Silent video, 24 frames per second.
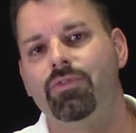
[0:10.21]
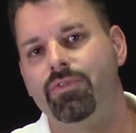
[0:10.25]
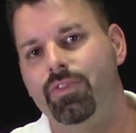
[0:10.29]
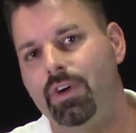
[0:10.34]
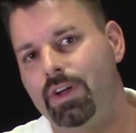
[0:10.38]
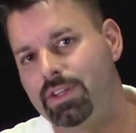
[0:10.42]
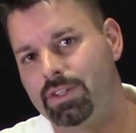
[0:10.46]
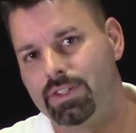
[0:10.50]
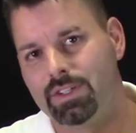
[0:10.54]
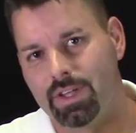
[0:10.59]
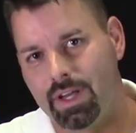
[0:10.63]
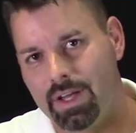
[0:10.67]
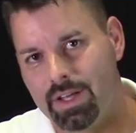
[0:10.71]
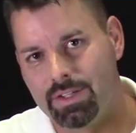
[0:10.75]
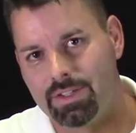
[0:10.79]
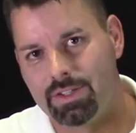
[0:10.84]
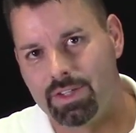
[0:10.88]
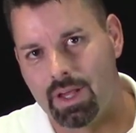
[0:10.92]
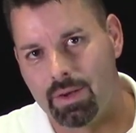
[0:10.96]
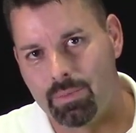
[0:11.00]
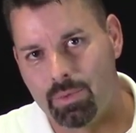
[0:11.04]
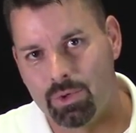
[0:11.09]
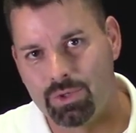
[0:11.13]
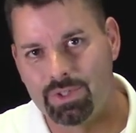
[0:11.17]
Fun Science
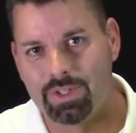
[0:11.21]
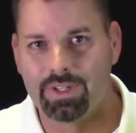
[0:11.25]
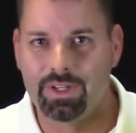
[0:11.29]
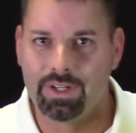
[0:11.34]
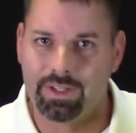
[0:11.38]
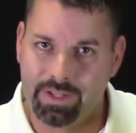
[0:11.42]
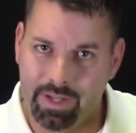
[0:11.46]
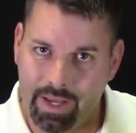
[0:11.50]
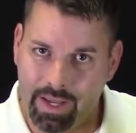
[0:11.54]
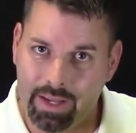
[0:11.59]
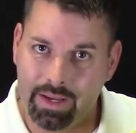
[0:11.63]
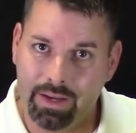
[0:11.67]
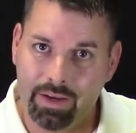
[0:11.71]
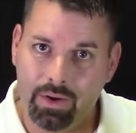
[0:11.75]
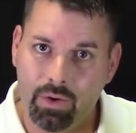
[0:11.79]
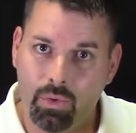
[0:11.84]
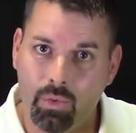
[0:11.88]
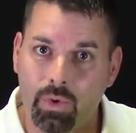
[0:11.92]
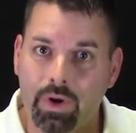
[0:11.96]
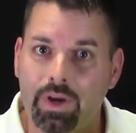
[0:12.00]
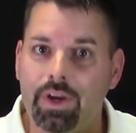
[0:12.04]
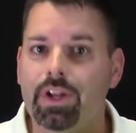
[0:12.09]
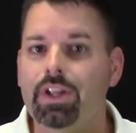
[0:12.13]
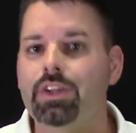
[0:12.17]
Demos, and today
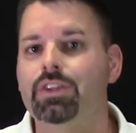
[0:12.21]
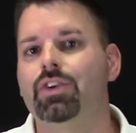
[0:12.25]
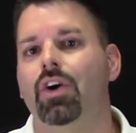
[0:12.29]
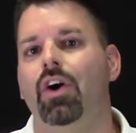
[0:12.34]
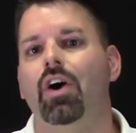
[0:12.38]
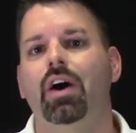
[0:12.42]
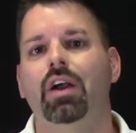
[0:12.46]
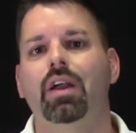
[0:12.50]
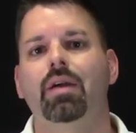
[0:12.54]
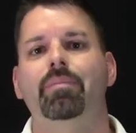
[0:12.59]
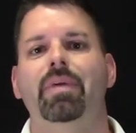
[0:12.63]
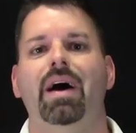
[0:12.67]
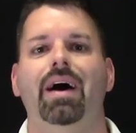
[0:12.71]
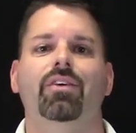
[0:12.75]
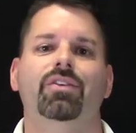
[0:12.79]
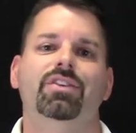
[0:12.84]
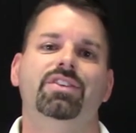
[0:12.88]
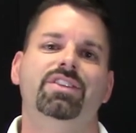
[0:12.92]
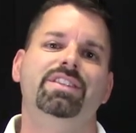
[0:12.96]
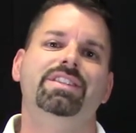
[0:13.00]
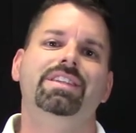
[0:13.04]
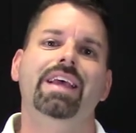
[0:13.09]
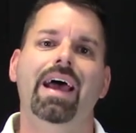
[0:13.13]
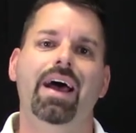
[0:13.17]
we're going to talk
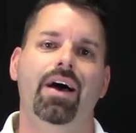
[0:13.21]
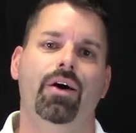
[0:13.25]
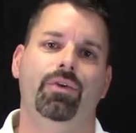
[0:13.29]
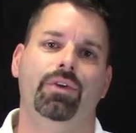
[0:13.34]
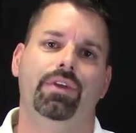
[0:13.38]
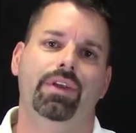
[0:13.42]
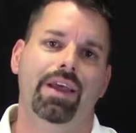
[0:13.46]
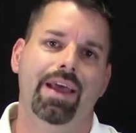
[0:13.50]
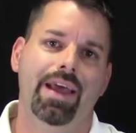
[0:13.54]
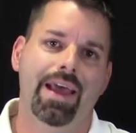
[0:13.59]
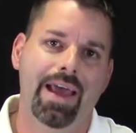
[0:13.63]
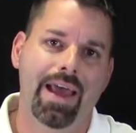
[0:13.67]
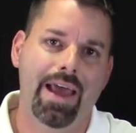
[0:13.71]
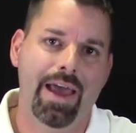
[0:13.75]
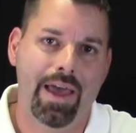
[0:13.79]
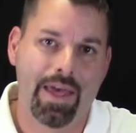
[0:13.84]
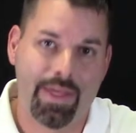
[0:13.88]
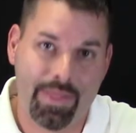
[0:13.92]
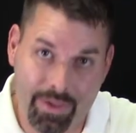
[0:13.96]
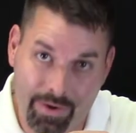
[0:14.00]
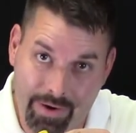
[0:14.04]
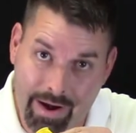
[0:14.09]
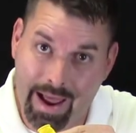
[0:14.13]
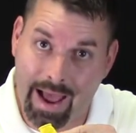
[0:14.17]
about sound.
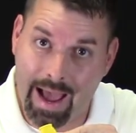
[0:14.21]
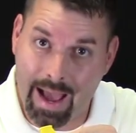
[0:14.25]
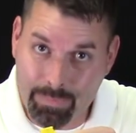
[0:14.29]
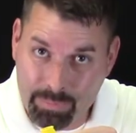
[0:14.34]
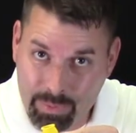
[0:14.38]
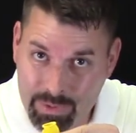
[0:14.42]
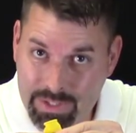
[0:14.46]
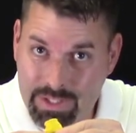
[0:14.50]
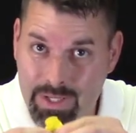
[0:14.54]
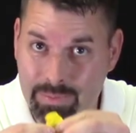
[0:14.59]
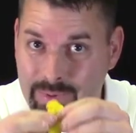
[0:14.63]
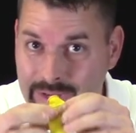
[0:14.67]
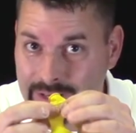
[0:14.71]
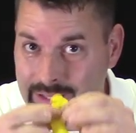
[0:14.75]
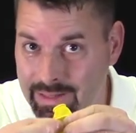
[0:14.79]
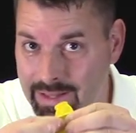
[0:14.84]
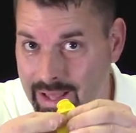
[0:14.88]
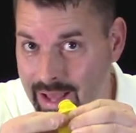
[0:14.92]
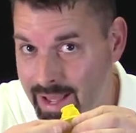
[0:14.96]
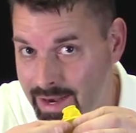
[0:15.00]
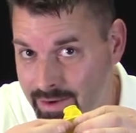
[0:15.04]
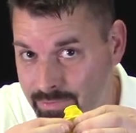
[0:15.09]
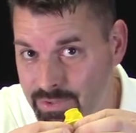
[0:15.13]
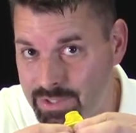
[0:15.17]
There happens to be a
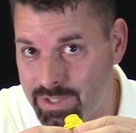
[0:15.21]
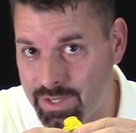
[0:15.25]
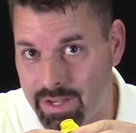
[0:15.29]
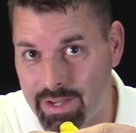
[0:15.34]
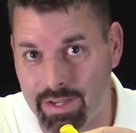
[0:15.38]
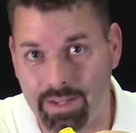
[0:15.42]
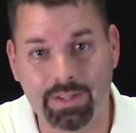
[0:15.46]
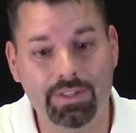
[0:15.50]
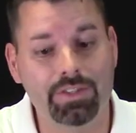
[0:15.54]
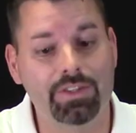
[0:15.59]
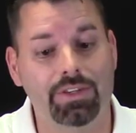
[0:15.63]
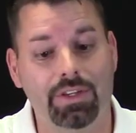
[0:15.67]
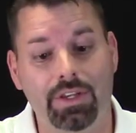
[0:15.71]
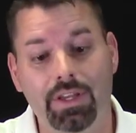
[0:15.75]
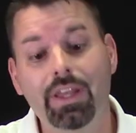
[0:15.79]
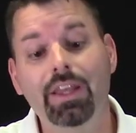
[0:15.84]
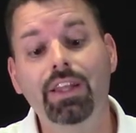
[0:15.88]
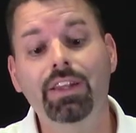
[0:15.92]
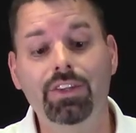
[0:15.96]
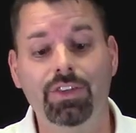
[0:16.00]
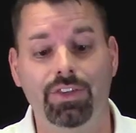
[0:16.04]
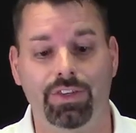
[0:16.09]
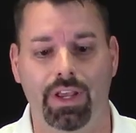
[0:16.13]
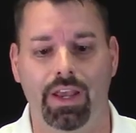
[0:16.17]
lot of science
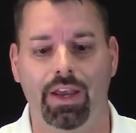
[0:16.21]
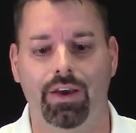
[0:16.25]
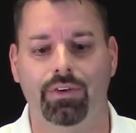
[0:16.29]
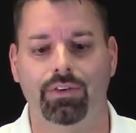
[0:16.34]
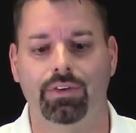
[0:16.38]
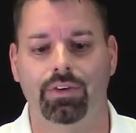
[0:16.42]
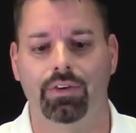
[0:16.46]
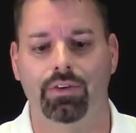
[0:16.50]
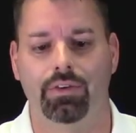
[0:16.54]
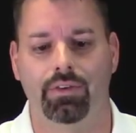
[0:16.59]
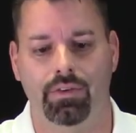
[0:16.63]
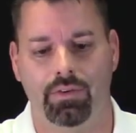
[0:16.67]
in sound.